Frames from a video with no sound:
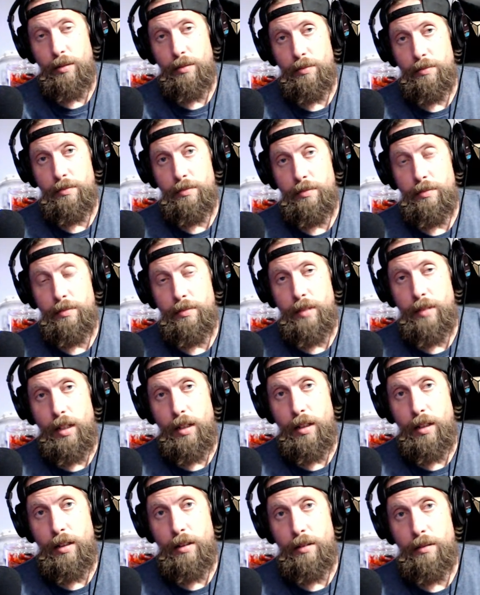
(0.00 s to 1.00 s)
you know
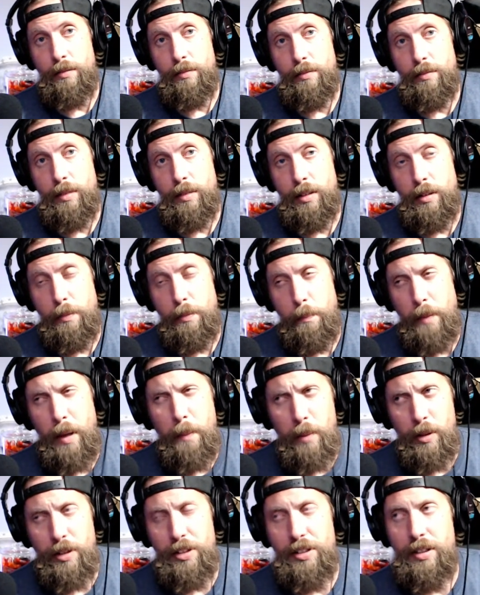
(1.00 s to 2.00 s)
uh, there are
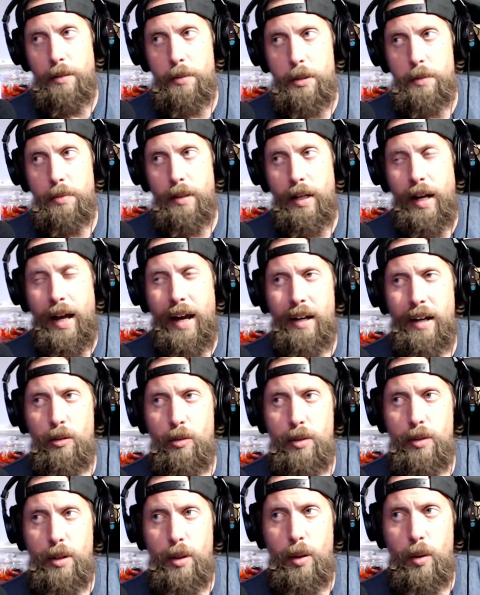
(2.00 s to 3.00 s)
memberships, but I
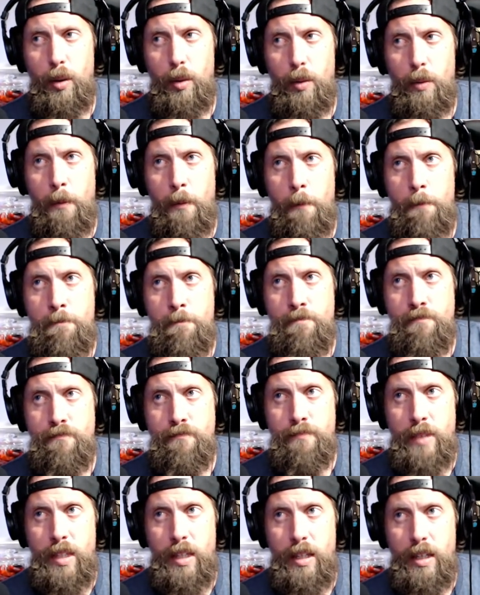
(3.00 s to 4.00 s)
don't know
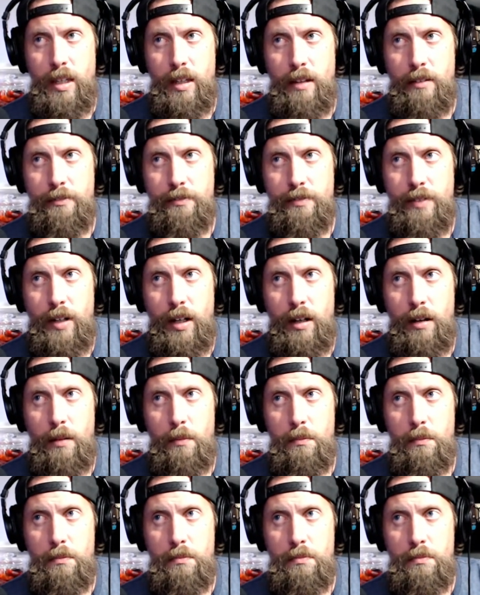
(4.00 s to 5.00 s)
if
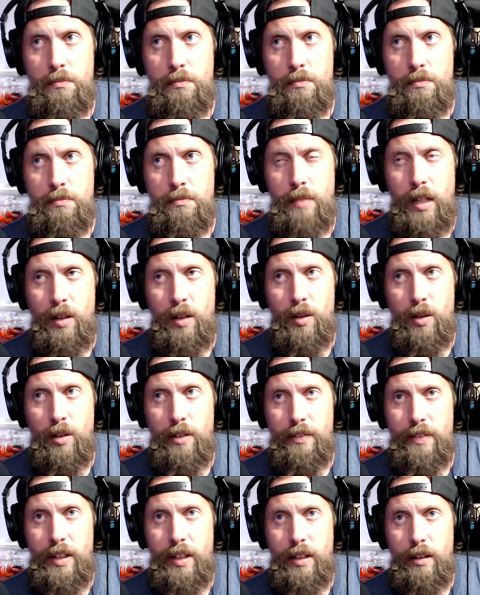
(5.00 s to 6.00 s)
um, I don't
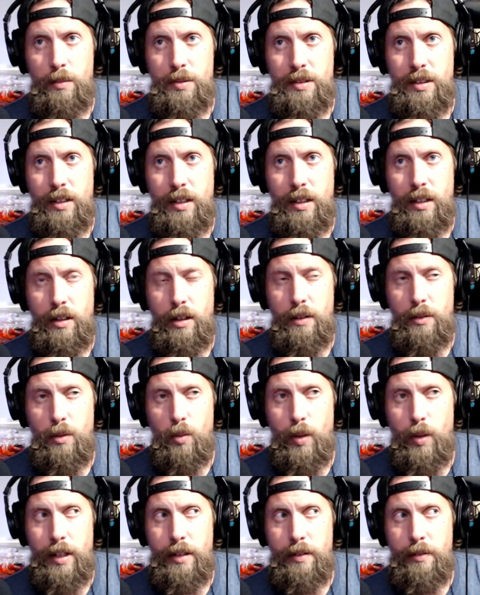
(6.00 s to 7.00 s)
know if it helps in any
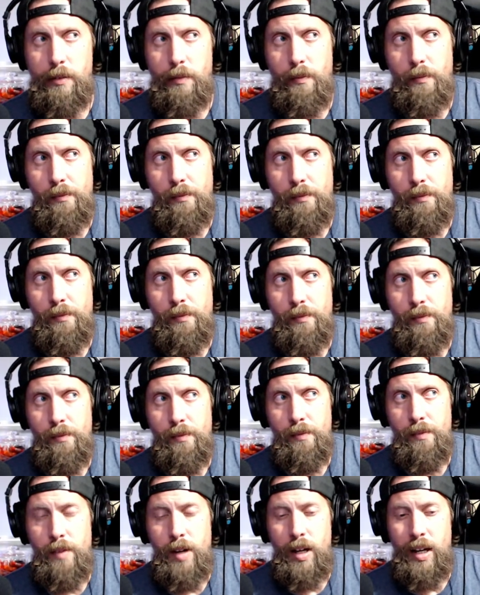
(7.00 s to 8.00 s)
other way though.
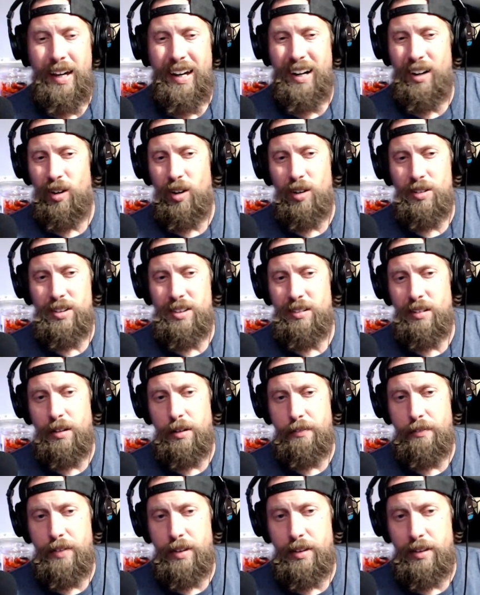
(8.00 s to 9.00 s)
I don't know. I'm
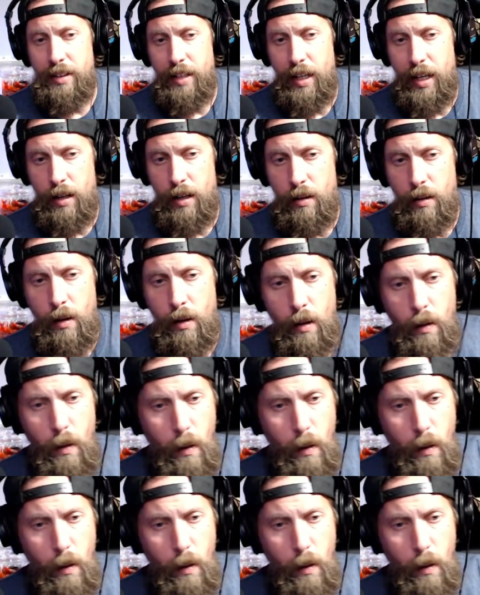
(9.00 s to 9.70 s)
still on the fence of that.